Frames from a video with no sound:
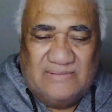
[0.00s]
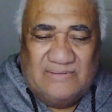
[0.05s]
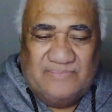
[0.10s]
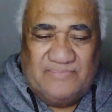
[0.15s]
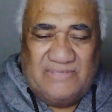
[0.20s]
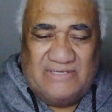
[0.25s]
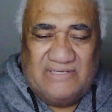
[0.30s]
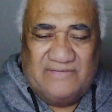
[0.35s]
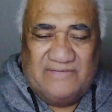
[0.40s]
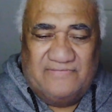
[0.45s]

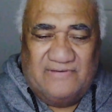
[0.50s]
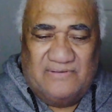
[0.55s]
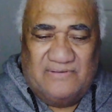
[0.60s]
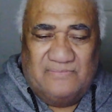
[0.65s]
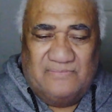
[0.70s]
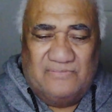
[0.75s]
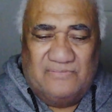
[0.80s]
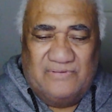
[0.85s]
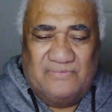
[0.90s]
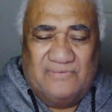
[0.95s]
if
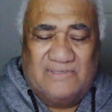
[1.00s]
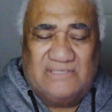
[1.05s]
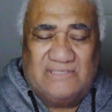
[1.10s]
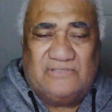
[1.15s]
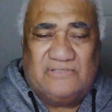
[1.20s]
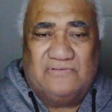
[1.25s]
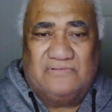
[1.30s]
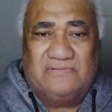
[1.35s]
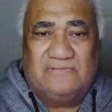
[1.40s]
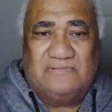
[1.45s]
we want
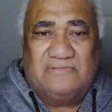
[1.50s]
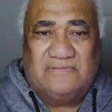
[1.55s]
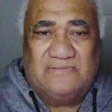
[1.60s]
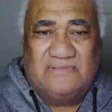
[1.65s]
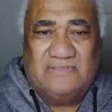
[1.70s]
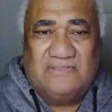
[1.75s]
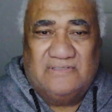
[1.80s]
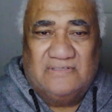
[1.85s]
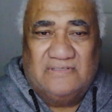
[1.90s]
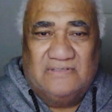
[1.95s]
to
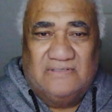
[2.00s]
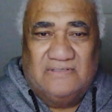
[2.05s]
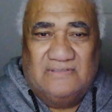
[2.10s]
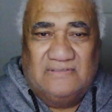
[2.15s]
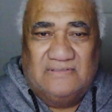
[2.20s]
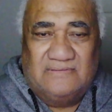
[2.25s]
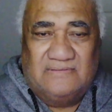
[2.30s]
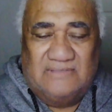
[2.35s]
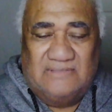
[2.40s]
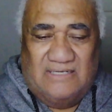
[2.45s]

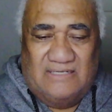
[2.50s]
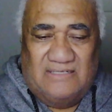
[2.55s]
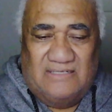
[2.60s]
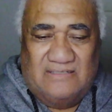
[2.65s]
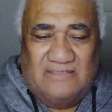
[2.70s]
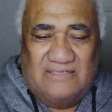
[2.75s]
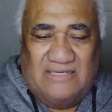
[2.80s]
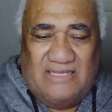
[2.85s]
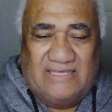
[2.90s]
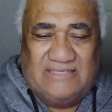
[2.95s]

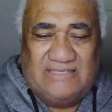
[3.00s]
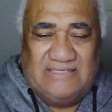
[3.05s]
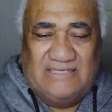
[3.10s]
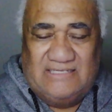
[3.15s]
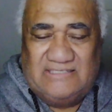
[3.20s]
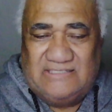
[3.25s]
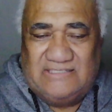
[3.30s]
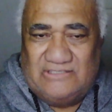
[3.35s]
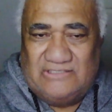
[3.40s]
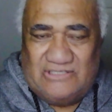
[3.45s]
lai ili
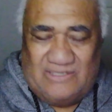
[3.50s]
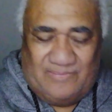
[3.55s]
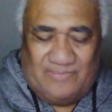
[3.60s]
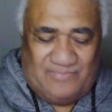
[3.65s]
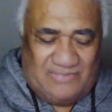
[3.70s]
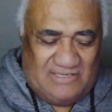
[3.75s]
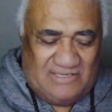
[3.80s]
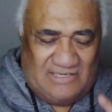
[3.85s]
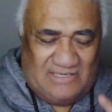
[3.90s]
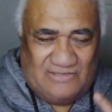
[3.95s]
si
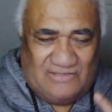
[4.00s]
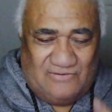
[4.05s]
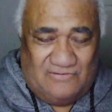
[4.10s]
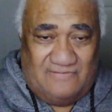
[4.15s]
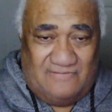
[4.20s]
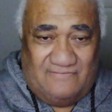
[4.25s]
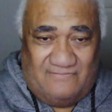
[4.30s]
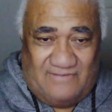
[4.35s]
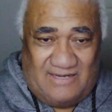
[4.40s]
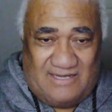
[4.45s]
chaplain lai o le
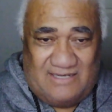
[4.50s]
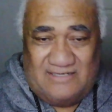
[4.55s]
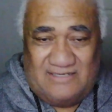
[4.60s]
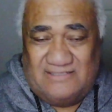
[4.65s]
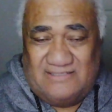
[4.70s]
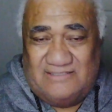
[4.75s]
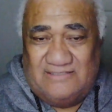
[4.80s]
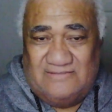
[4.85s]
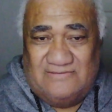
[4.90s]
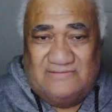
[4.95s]
vaa
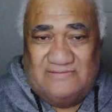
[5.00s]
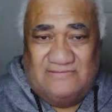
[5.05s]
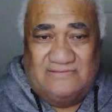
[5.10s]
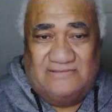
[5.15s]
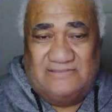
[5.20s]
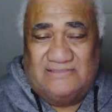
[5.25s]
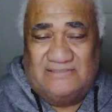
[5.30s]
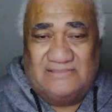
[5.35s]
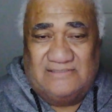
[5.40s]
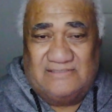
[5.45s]
lai o
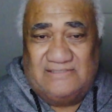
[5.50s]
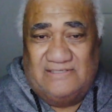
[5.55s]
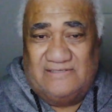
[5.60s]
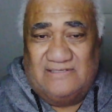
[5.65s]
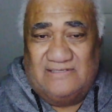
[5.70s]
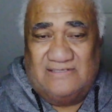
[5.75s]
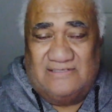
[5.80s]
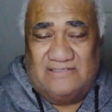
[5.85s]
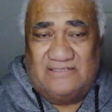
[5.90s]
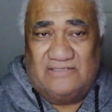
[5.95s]

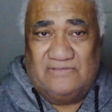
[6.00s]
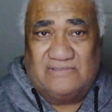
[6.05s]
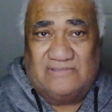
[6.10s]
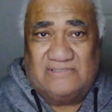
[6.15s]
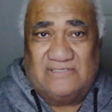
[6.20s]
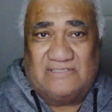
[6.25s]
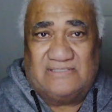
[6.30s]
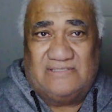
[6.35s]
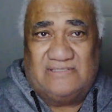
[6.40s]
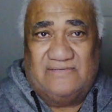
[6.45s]

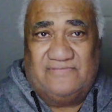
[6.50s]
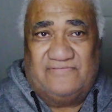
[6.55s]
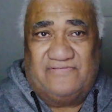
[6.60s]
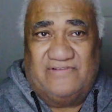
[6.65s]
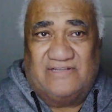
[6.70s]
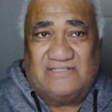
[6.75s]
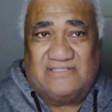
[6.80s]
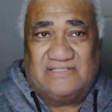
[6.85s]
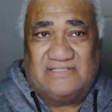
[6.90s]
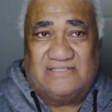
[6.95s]
USS St.
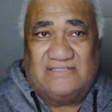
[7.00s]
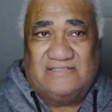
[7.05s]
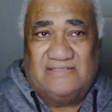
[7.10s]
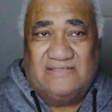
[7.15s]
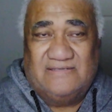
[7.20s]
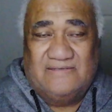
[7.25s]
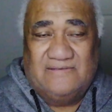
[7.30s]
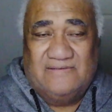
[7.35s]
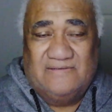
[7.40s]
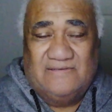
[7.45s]
Francis.
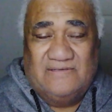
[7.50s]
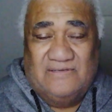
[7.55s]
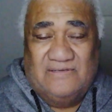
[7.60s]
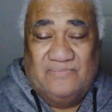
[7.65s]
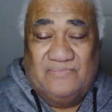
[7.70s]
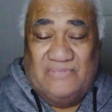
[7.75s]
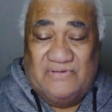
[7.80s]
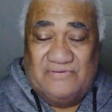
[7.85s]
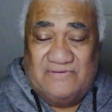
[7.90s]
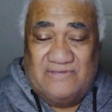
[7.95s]

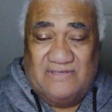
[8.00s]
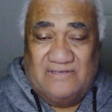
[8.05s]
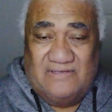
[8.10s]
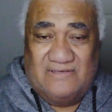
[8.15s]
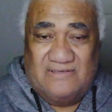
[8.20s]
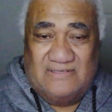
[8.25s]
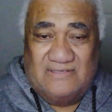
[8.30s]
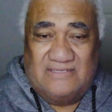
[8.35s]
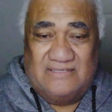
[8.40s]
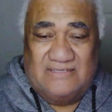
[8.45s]
Okay,
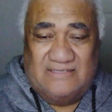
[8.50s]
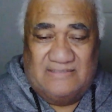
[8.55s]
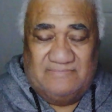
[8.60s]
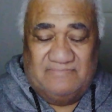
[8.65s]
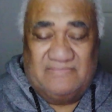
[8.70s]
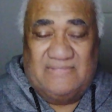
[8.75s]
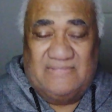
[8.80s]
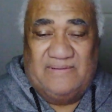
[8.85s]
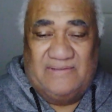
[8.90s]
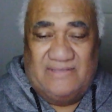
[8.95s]

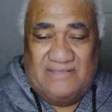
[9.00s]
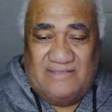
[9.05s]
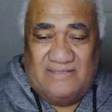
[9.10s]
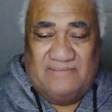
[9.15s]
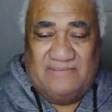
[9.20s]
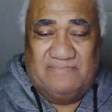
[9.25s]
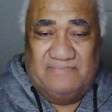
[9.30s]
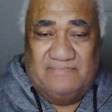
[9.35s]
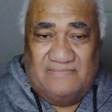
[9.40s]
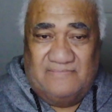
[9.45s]
e
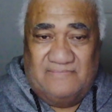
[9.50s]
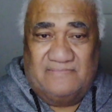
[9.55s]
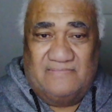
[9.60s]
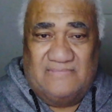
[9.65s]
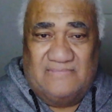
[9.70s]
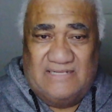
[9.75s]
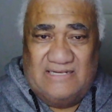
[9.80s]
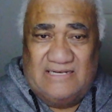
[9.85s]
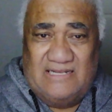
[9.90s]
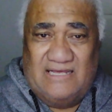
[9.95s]

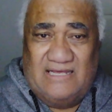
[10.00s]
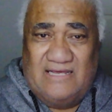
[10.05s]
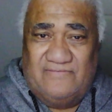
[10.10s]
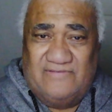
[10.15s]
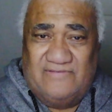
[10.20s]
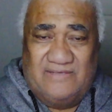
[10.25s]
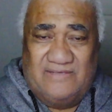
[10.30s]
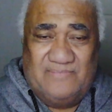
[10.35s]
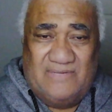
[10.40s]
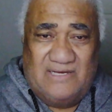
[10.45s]
la ave
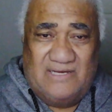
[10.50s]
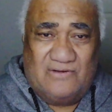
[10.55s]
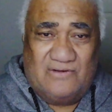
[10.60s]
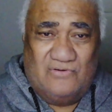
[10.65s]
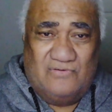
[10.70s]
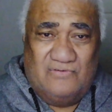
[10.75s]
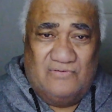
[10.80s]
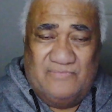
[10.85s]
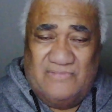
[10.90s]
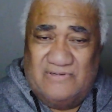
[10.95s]
I
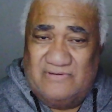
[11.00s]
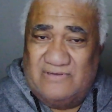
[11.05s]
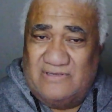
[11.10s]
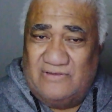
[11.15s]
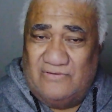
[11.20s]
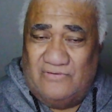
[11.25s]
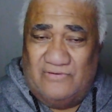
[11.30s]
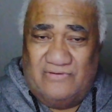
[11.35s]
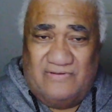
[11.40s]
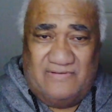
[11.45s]
mako mo ke
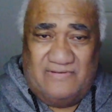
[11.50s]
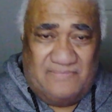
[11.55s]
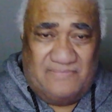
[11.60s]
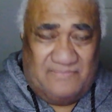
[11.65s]
o